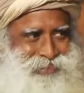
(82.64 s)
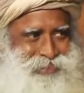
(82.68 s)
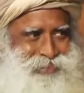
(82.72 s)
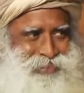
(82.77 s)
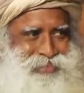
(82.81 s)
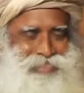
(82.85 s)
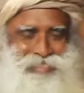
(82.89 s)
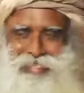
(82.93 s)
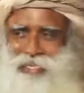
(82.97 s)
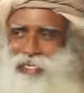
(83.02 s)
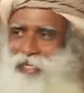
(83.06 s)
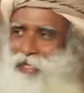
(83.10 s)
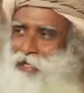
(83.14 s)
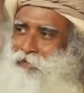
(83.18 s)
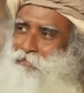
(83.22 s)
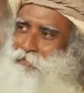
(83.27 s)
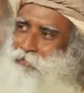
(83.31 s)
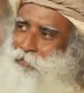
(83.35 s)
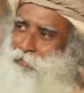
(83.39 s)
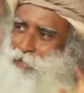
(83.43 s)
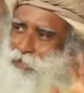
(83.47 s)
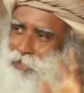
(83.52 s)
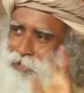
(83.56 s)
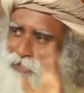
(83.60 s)
It's like
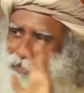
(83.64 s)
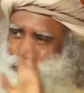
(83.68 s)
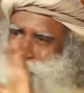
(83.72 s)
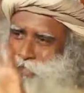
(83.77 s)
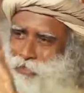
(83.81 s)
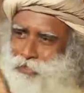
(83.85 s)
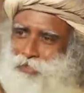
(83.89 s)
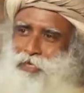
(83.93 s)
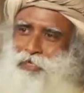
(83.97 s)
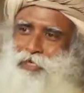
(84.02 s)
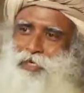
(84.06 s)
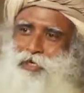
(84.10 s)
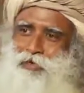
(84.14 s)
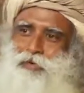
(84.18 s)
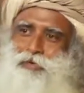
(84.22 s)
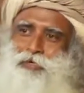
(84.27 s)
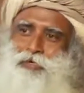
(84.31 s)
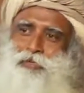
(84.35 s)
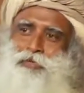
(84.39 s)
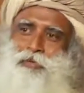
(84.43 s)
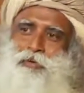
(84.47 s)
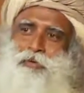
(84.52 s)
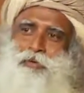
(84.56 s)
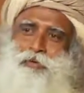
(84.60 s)
everybody's trying to get out of
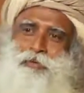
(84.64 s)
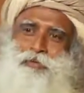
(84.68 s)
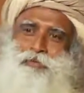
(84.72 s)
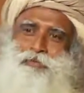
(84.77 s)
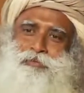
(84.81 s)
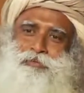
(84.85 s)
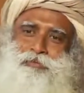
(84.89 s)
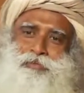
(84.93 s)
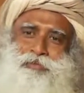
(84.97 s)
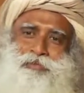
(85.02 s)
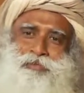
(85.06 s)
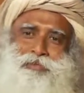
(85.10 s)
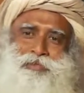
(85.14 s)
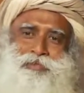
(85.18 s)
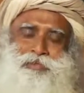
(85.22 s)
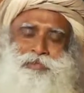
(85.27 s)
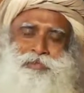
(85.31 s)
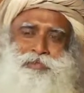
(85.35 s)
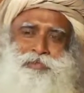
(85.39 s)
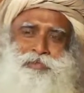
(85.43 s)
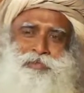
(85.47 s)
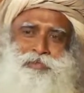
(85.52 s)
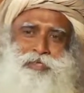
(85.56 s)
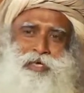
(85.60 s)
the door
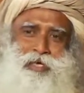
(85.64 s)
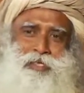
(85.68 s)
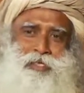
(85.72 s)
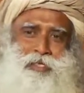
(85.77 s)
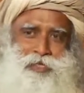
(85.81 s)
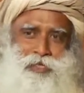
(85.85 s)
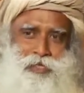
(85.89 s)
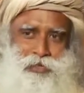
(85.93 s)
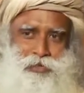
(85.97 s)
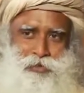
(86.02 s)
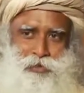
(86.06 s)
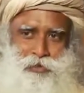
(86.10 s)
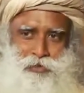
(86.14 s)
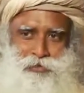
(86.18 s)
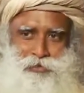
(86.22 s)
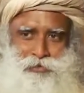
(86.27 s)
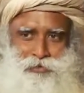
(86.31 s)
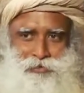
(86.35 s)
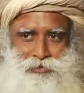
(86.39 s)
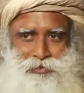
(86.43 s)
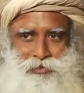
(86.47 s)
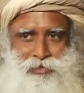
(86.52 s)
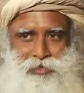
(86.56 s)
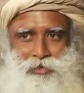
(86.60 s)
and they cannot.
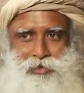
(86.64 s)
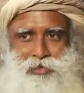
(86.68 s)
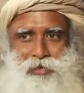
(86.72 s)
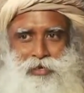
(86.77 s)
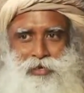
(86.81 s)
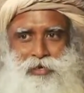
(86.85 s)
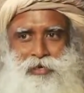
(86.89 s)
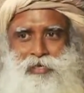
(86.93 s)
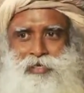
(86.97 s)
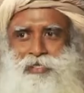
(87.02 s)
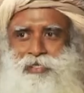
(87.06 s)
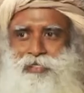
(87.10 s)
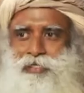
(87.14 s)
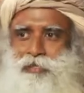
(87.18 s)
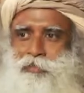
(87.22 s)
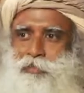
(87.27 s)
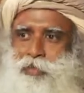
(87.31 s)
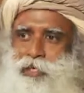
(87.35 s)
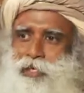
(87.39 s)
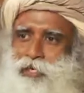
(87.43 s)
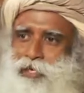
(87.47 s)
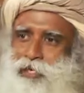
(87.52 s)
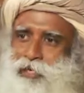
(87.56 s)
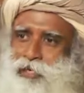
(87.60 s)
Unless
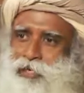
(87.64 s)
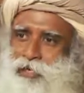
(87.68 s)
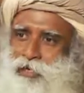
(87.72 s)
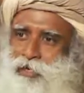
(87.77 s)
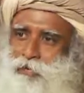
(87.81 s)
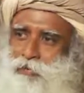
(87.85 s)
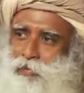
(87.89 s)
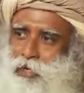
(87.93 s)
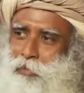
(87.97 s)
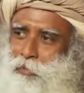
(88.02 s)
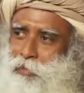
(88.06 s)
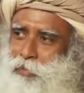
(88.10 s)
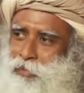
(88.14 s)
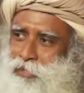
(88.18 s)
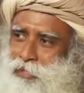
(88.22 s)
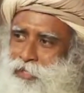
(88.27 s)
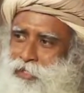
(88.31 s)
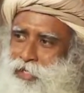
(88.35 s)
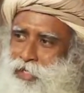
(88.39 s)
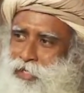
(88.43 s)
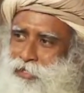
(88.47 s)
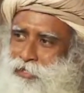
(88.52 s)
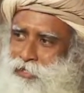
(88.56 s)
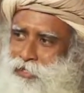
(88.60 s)
one
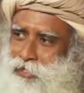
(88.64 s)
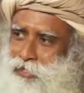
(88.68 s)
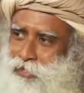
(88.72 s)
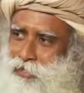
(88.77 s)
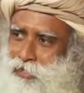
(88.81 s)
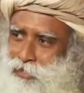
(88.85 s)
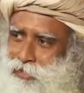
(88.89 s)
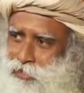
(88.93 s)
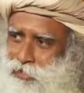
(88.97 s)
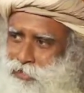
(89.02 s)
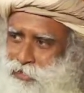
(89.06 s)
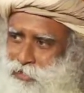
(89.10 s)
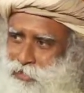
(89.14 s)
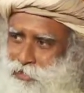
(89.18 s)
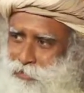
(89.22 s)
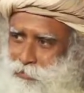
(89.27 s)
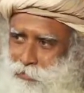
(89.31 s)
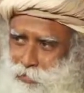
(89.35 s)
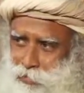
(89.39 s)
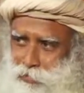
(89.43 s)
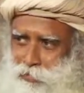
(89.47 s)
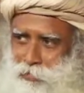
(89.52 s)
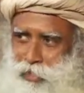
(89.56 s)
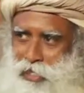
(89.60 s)
person has the courtesy to
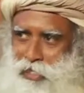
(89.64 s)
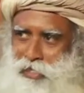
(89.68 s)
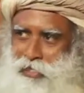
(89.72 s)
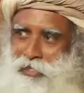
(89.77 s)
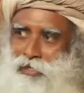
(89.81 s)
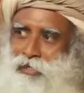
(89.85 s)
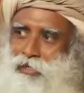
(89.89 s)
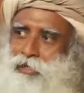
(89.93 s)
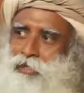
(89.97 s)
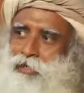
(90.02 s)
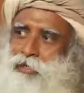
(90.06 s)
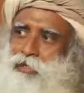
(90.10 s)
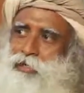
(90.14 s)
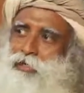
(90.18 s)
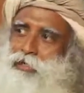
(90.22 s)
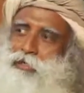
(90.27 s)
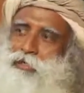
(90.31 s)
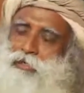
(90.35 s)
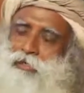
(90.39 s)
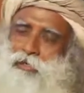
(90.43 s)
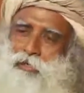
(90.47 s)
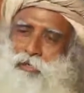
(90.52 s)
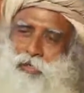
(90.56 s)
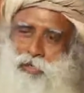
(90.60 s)
move back,
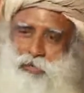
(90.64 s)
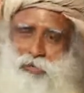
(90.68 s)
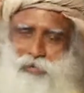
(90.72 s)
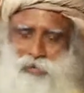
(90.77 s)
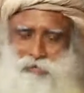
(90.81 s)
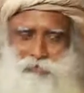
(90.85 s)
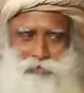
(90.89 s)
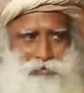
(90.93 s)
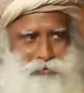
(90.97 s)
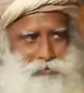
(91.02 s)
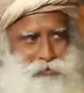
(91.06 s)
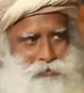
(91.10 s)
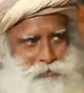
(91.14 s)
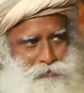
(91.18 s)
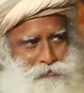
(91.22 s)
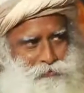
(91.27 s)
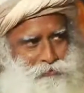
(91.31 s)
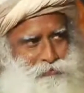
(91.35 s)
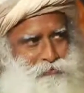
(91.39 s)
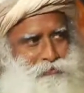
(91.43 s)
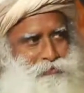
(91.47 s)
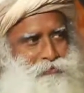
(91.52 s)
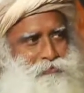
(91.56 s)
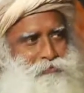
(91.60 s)
then they will go.
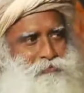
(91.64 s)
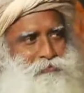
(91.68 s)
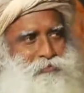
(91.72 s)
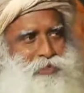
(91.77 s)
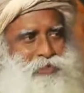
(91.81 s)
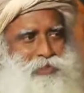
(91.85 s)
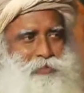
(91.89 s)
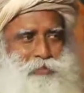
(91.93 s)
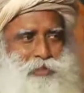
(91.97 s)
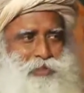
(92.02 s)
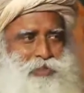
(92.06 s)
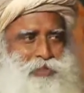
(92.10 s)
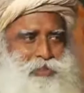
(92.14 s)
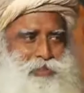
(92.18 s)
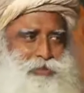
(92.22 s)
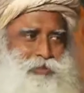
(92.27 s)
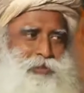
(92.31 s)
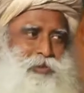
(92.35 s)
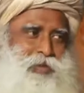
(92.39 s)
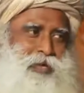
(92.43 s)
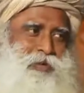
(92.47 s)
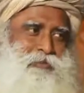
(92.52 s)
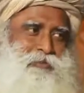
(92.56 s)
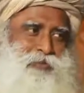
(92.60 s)
But the bricks
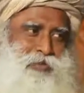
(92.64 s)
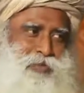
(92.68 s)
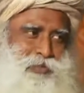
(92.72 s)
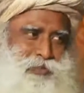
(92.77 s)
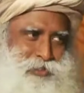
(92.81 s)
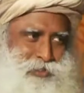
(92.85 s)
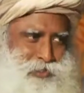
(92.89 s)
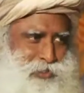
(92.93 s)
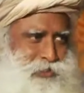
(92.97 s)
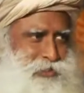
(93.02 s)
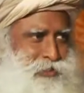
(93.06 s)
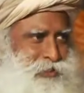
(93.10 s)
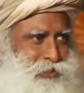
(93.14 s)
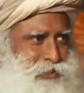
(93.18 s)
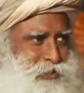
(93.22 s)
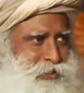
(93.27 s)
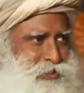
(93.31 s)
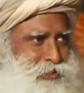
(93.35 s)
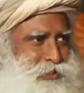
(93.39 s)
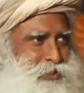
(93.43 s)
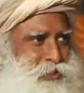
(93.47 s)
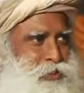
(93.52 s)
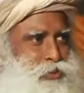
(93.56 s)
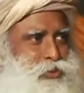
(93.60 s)
don't have courtesy.
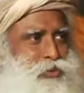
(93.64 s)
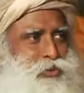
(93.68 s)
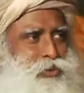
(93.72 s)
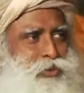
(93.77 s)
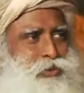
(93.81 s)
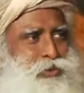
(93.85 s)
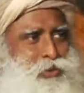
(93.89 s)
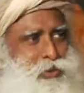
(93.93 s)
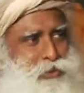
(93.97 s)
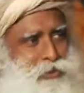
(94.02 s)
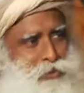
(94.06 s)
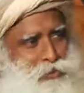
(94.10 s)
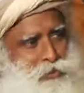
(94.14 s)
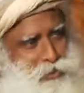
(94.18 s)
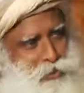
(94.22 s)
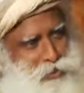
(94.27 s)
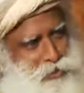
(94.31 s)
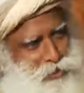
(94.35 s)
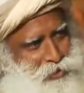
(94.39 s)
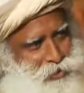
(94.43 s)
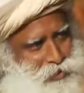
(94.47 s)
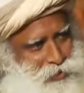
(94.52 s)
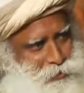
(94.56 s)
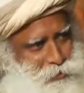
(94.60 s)
So they
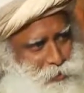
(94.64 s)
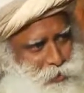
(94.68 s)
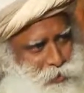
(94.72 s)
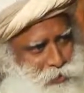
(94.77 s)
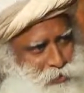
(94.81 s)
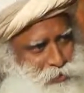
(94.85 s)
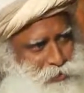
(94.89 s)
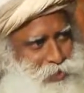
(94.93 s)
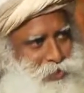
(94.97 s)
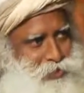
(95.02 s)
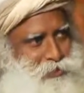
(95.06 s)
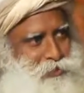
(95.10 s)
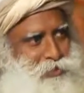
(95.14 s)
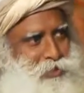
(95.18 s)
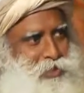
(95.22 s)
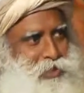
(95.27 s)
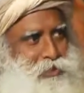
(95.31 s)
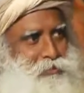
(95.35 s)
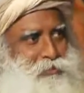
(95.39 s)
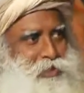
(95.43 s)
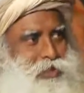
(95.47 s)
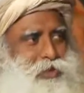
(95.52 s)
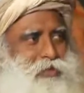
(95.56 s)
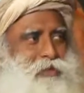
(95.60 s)
keep on trying to
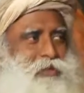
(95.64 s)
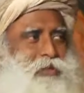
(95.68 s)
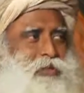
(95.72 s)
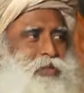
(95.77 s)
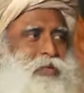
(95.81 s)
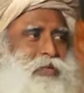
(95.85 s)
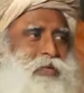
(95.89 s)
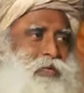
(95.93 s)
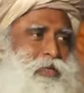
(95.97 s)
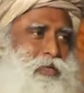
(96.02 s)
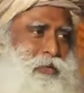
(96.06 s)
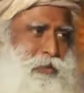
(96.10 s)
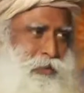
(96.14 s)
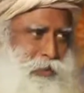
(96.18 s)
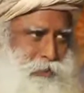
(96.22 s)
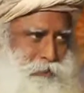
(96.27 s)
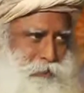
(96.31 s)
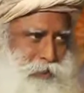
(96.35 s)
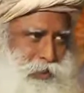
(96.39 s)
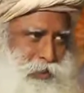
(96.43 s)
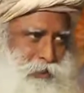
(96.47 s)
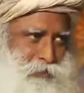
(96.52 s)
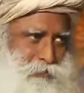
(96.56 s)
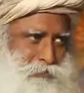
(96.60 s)
come down and they cannot
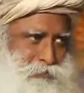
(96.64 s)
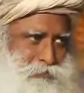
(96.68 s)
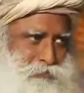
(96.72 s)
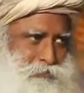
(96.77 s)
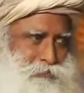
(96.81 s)
come down.